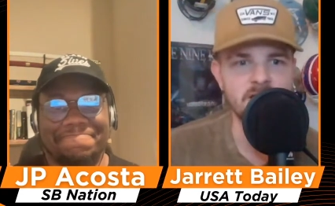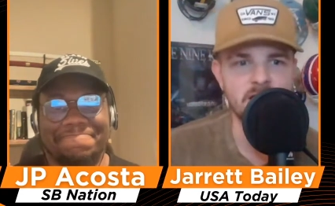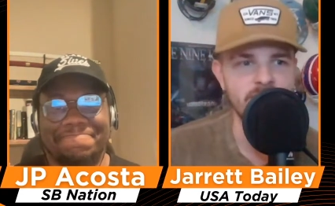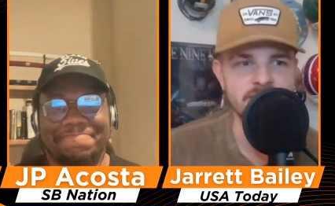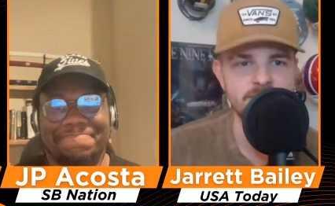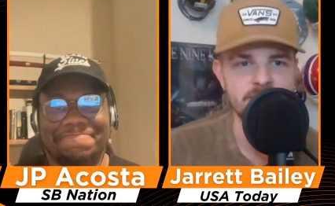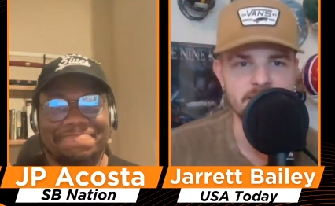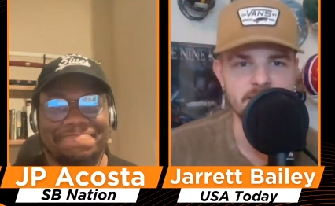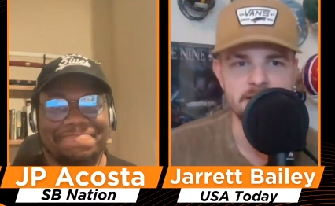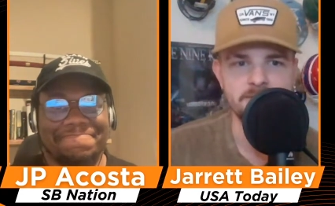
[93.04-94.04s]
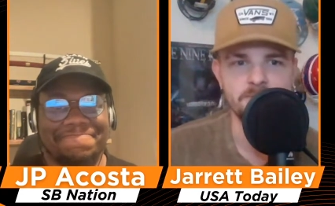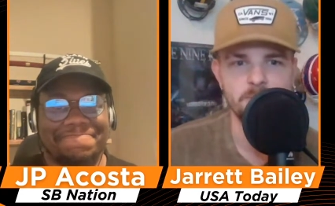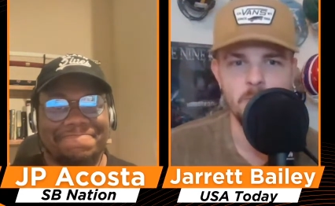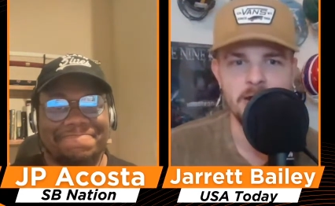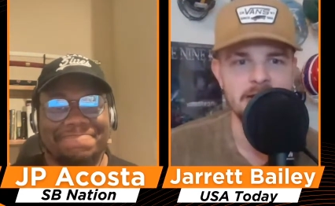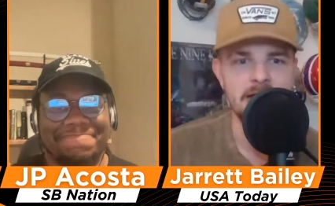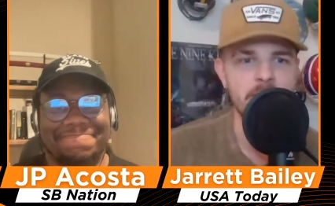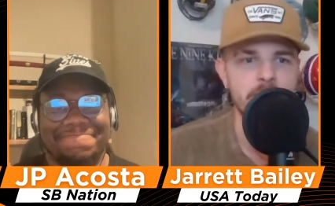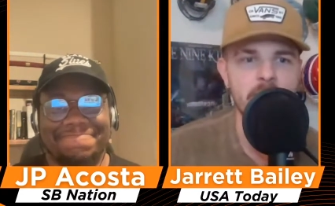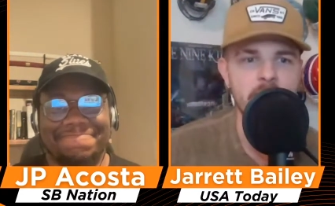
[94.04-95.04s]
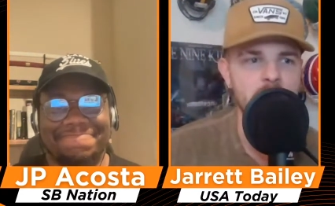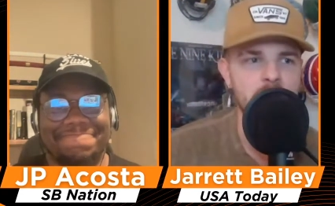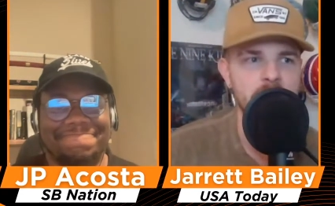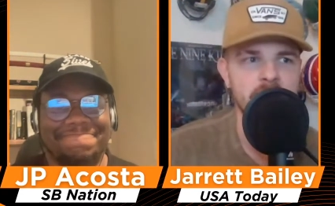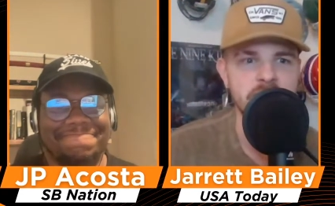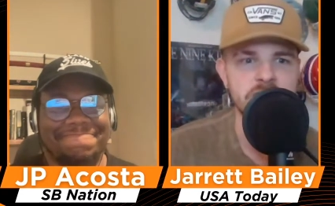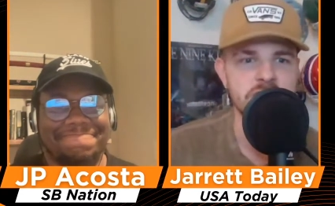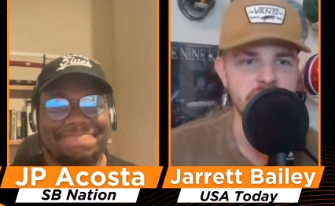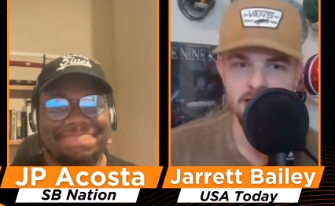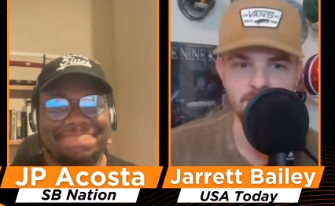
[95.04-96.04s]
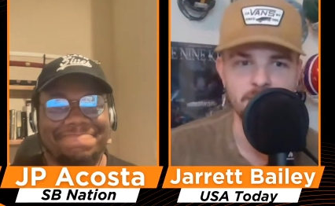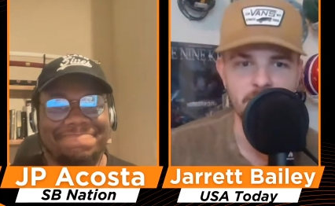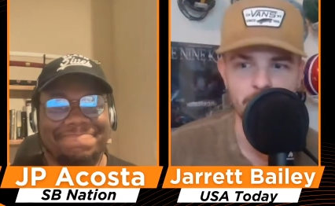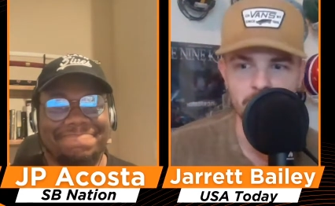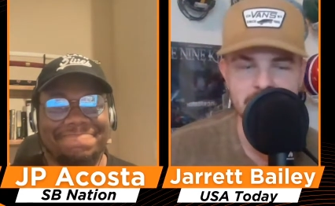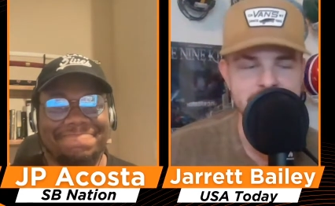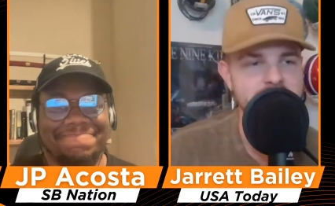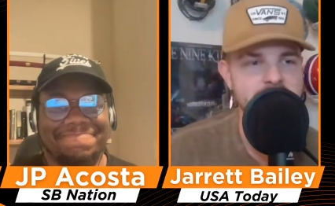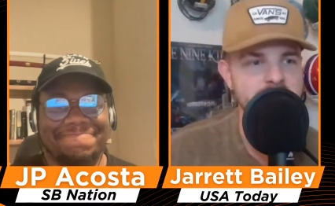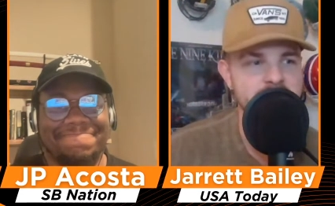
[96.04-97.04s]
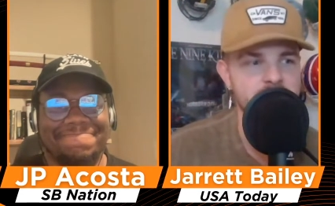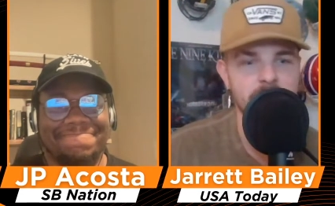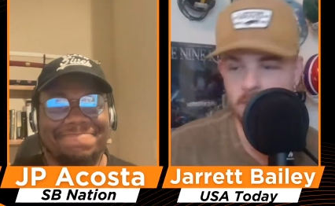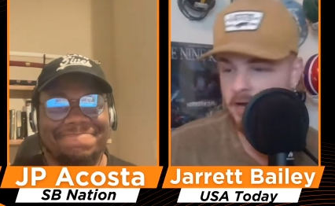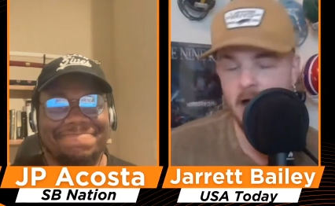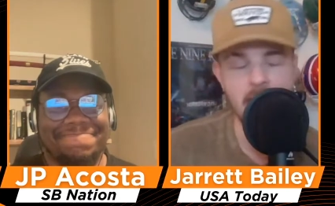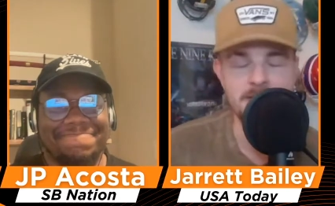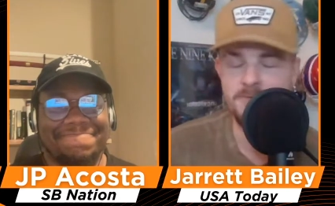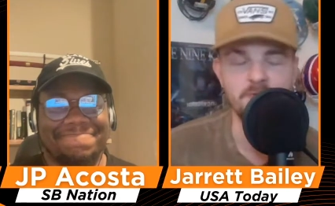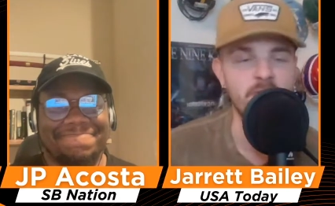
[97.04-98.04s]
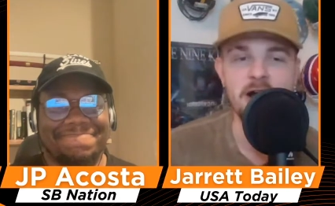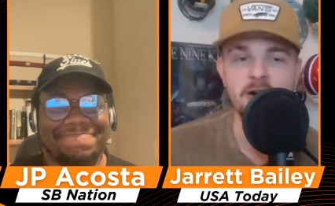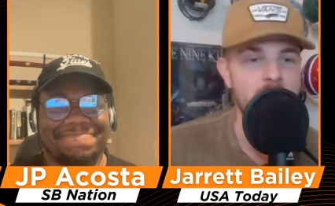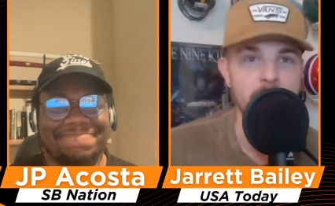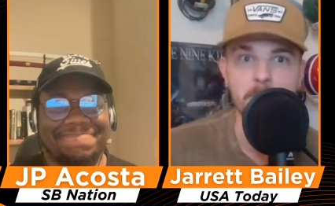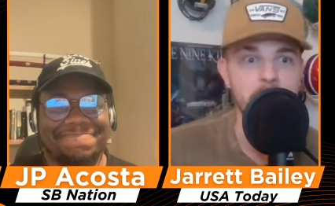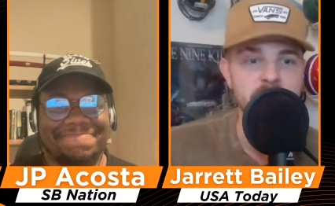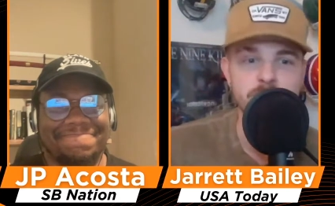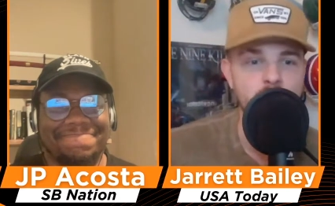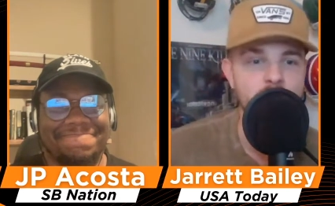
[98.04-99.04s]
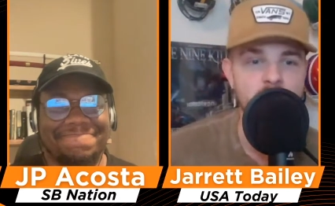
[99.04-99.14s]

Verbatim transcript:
Speaker 1: offensively like right now they are a shell of what they were last season. So right I'm very I'm much more